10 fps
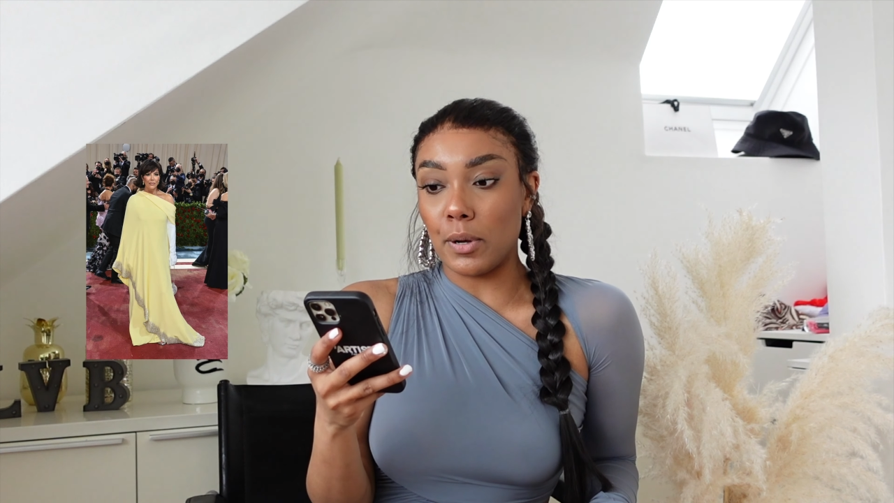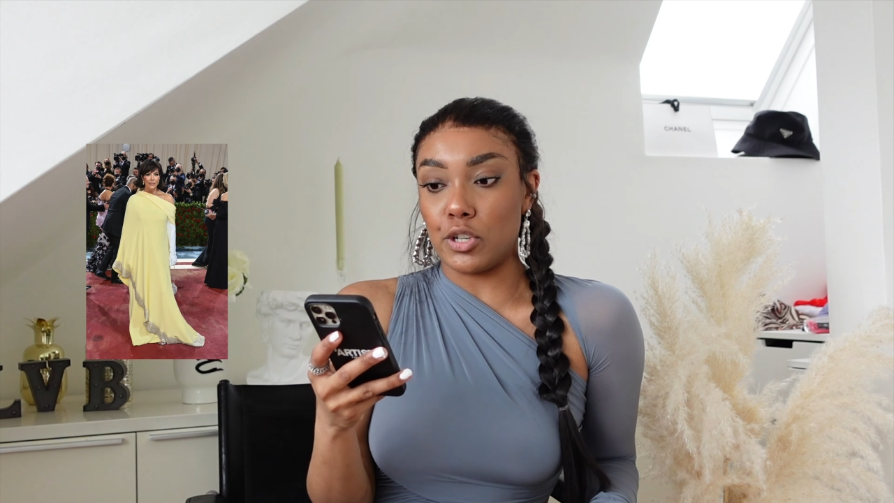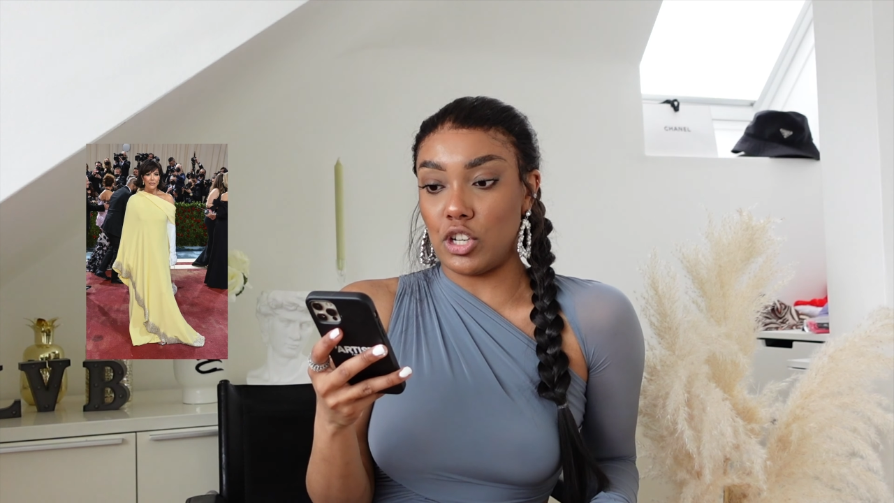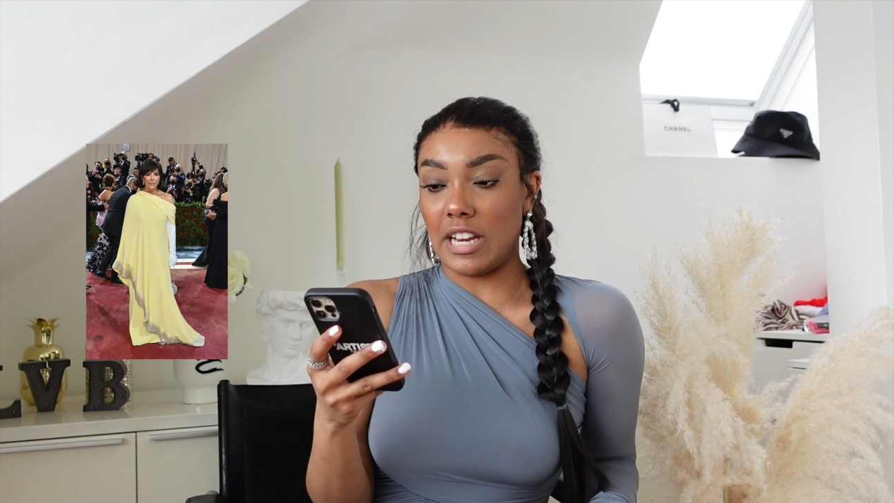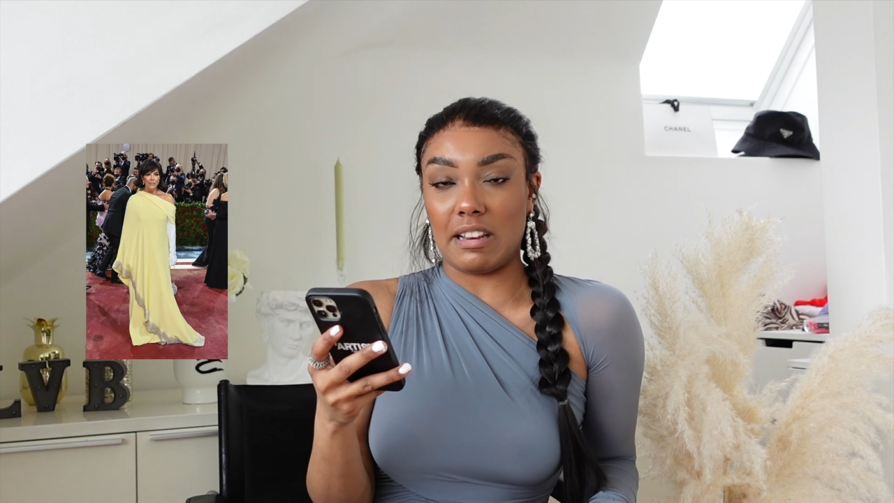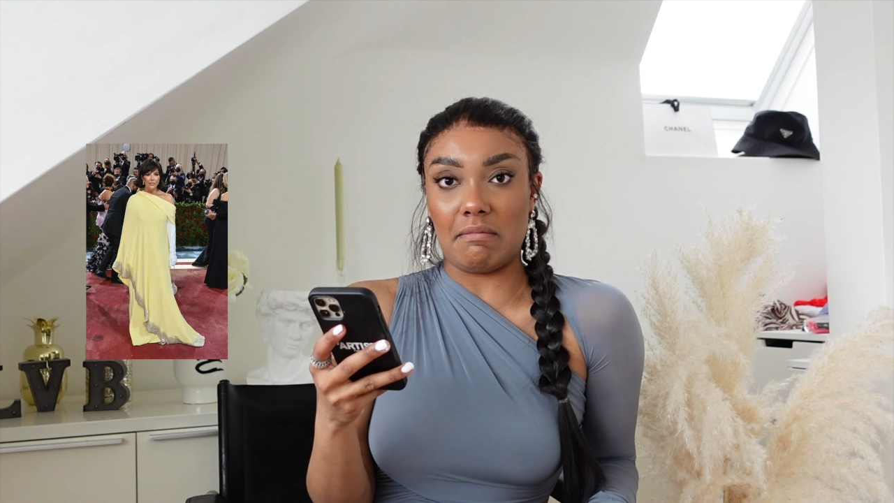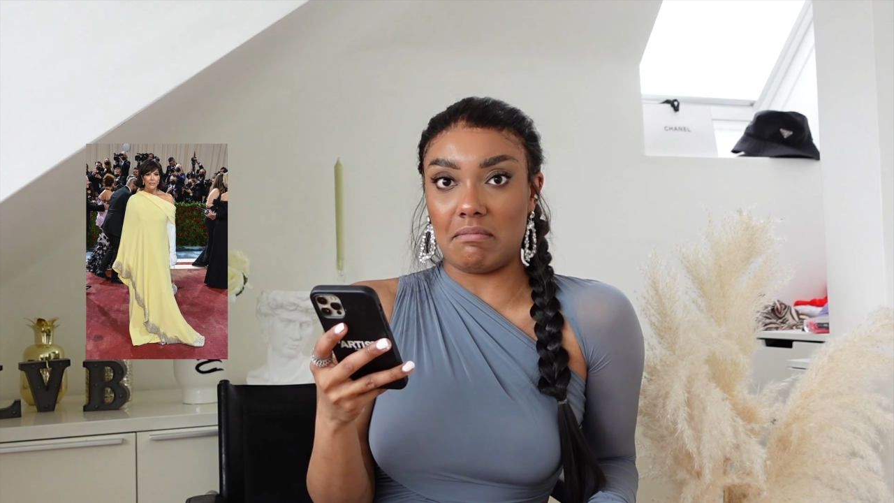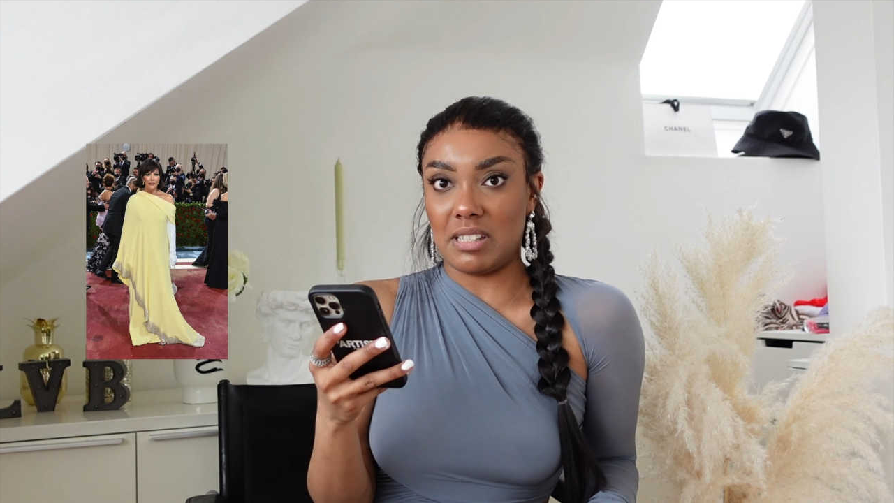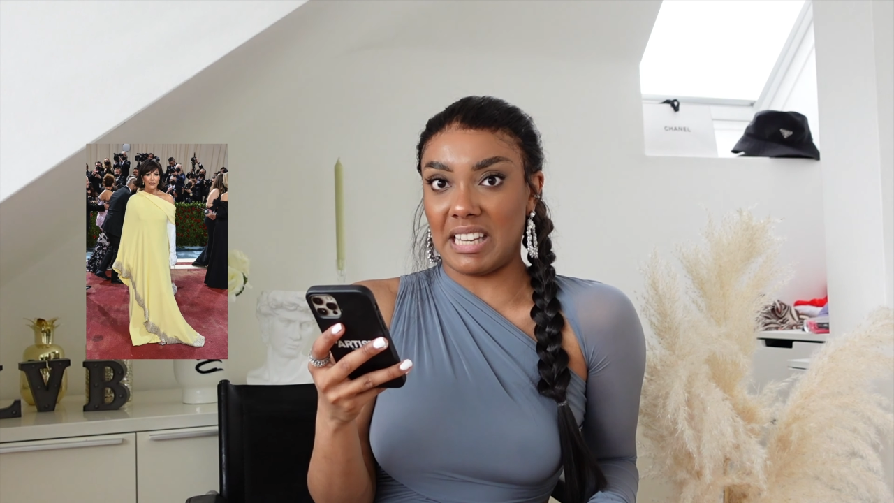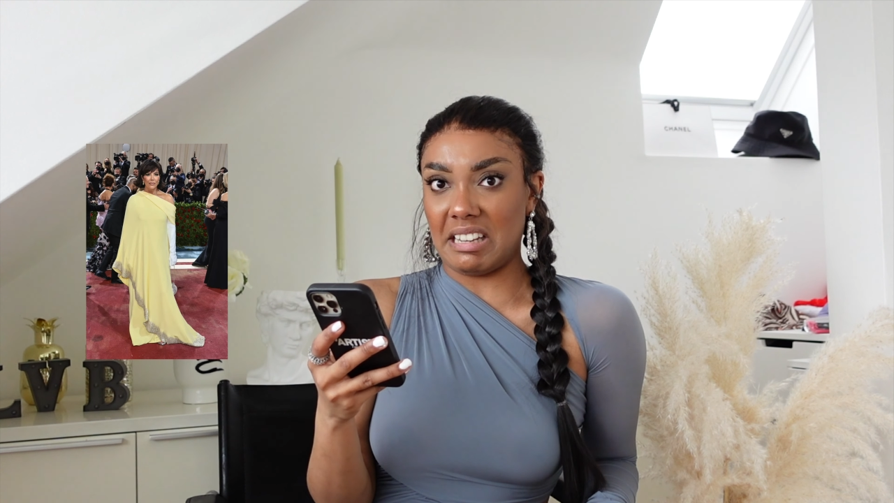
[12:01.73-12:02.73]

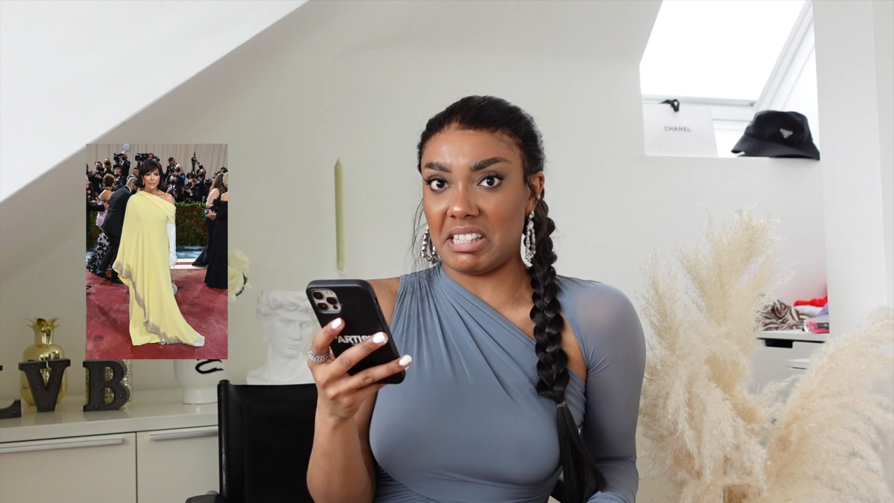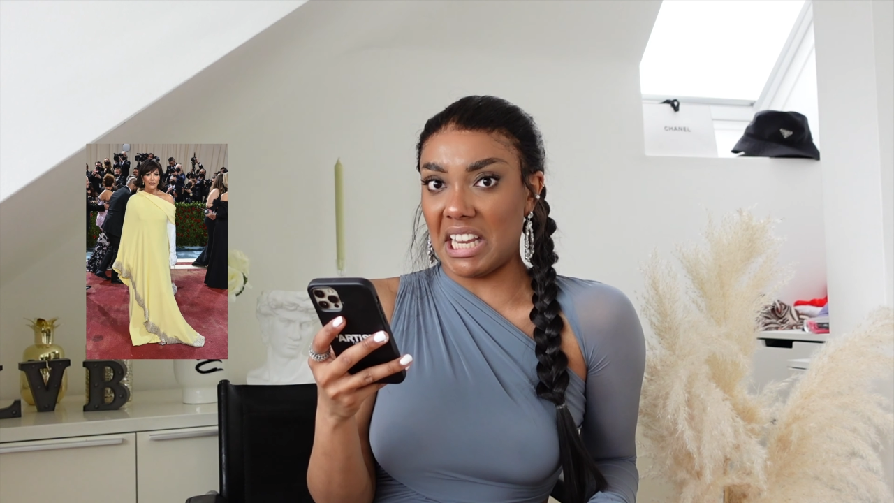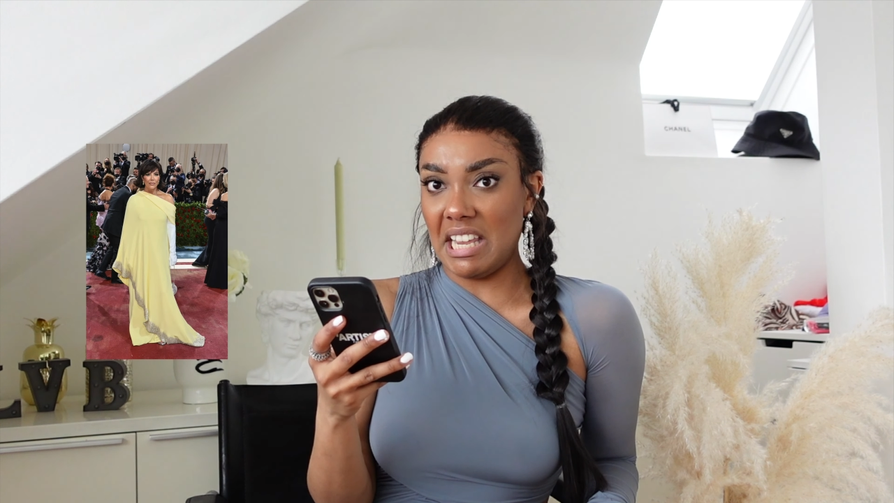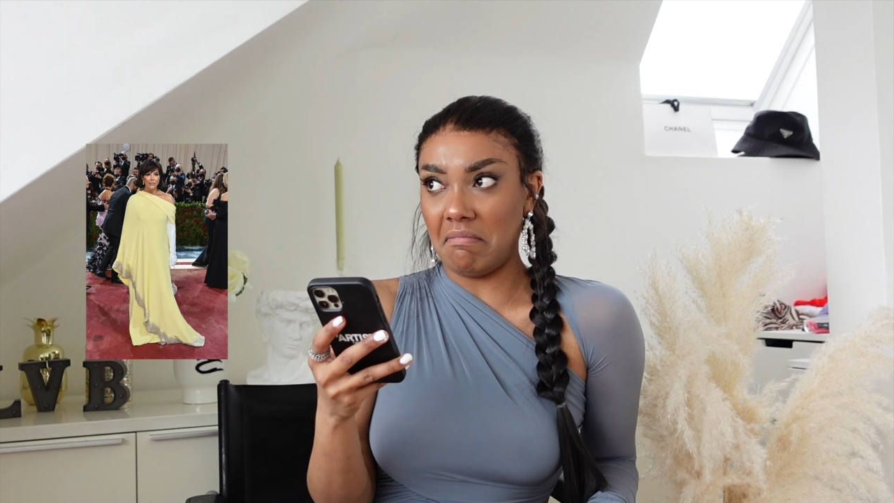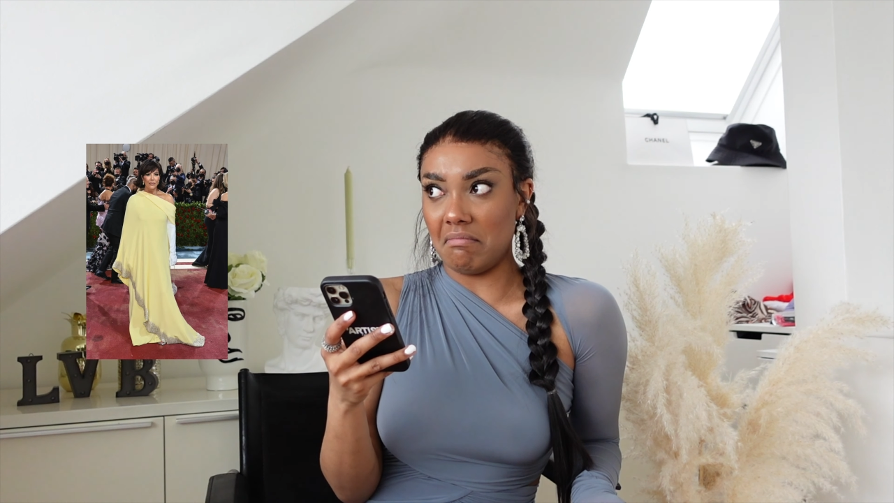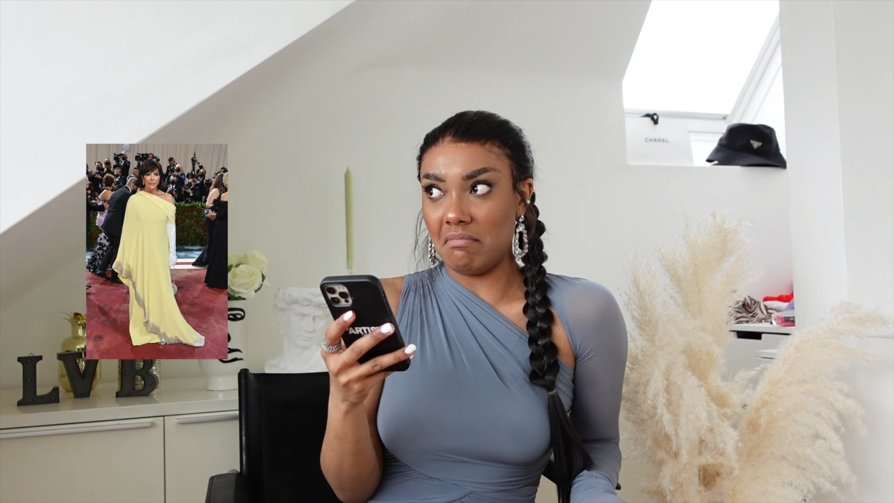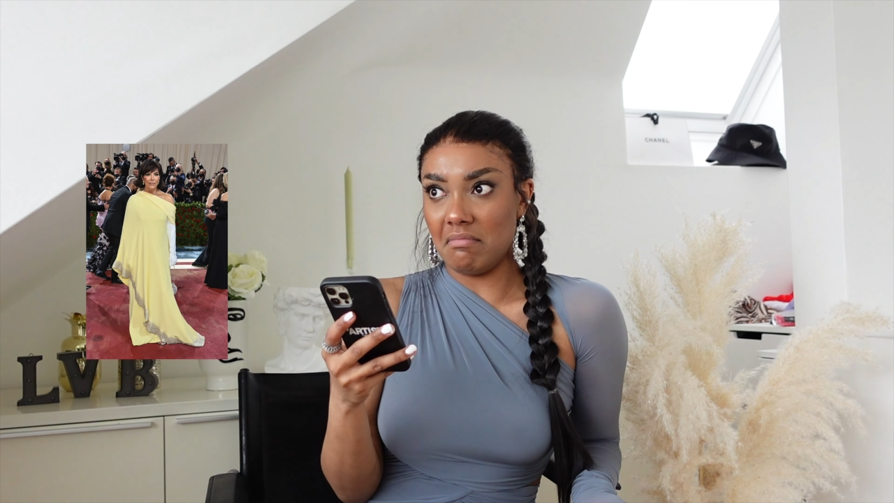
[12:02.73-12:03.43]
pushing 60,